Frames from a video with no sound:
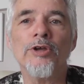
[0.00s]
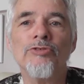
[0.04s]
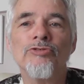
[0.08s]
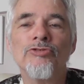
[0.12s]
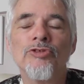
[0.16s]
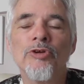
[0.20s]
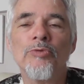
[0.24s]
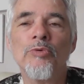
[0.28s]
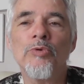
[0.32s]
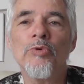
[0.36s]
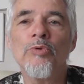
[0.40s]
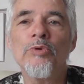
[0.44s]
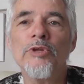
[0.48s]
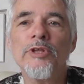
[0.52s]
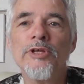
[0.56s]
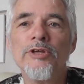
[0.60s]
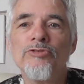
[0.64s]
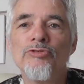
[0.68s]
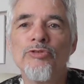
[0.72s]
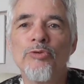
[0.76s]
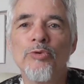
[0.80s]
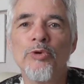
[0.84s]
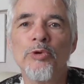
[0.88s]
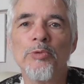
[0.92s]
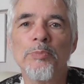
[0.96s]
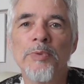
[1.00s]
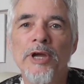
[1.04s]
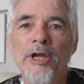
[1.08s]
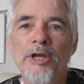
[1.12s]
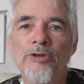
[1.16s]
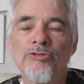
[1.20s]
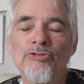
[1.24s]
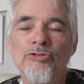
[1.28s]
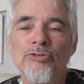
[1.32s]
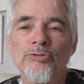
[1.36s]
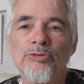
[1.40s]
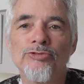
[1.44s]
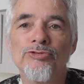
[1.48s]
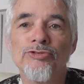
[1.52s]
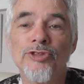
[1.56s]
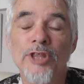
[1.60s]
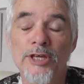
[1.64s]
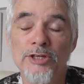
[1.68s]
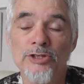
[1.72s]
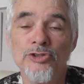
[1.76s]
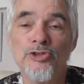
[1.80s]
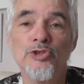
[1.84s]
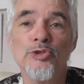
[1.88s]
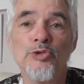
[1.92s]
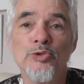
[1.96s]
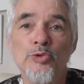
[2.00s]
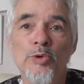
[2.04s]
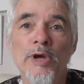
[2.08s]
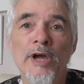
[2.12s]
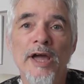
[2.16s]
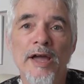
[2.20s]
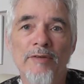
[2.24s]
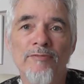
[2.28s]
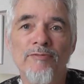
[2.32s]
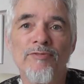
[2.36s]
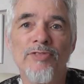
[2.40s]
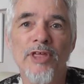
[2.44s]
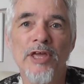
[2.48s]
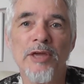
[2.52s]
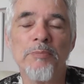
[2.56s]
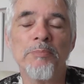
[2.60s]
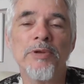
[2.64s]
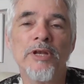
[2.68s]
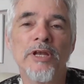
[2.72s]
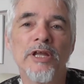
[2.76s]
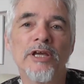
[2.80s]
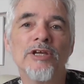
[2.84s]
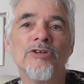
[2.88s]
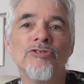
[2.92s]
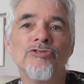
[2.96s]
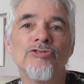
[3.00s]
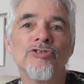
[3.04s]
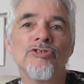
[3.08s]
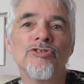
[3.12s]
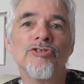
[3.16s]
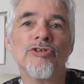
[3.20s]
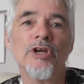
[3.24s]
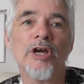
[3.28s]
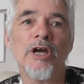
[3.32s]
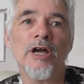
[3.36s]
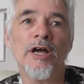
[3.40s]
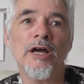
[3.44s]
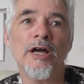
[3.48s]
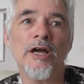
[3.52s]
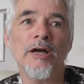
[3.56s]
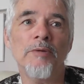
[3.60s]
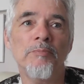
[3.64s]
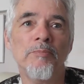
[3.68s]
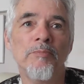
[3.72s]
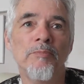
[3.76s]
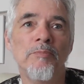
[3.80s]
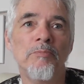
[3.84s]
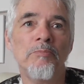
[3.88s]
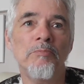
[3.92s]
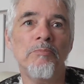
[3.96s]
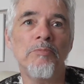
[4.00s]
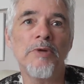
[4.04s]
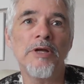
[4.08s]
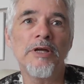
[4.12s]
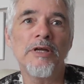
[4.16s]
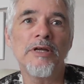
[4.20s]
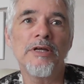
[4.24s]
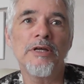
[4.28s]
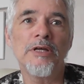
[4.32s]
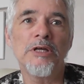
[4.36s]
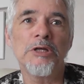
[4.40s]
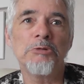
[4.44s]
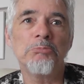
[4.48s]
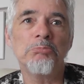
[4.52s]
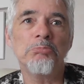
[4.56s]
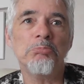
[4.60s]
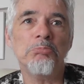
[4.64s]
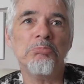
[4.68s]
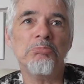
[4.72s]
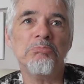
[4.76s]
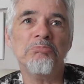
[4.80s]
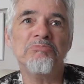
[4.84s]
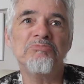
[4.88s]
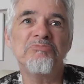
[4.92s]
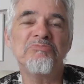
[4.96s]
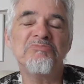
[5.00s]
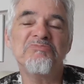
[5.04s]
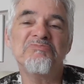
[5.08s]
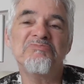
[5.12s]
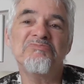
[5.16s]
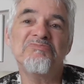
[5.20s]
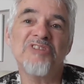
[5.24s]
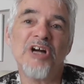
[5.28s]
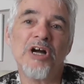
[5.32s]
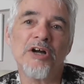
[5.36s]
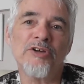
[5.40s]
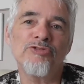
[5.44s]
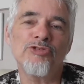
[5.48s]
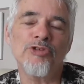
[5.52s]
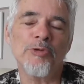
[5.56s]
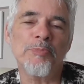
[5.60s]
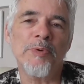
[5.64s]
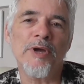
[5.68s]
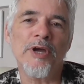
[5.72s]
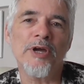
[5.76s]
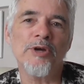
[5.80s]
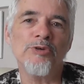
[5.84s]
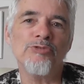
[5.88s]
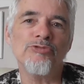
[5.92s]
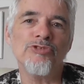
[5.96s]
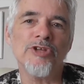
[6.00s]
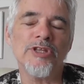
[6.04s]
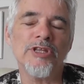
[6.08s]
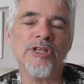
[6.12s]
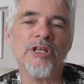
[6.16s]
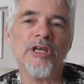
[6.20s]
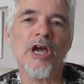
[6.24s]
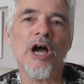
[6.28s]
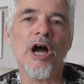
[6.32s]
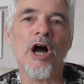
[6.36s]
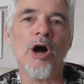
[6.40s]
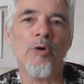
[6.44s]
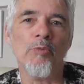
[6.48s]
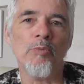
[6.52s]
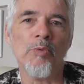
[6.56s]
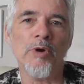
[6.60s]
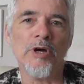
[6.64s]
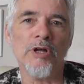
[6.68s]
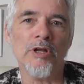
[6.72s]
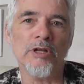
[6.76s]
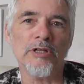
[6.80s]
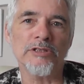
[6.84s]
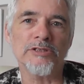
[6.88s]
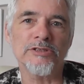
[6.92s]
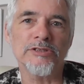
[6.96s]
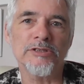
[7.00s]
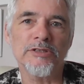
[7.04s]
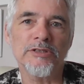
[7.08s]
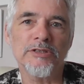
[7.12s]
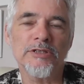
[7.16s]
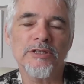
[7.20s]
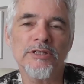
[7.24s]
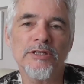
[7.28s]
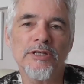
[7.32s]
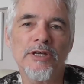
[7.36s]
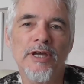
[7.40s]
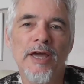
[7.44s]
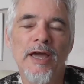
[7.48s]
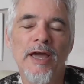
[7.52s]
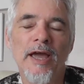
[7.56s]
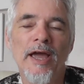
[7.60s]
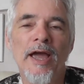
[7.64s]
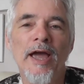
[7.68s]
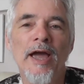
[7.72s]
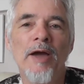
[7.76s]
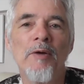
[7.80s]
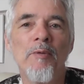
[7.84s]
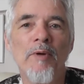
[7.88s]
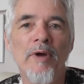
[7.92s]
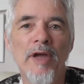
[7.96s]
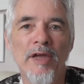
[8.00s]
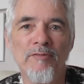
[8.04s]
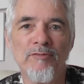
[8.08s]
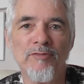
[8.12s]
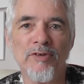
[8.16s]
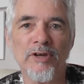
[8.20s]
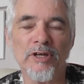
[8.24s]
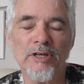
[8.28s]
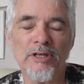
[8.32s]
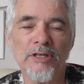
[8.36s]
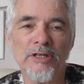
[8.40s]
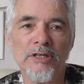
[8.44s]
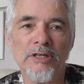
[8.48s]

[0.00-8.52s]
So all these oil pastels, they do have their place, I suppose, in the art world. However,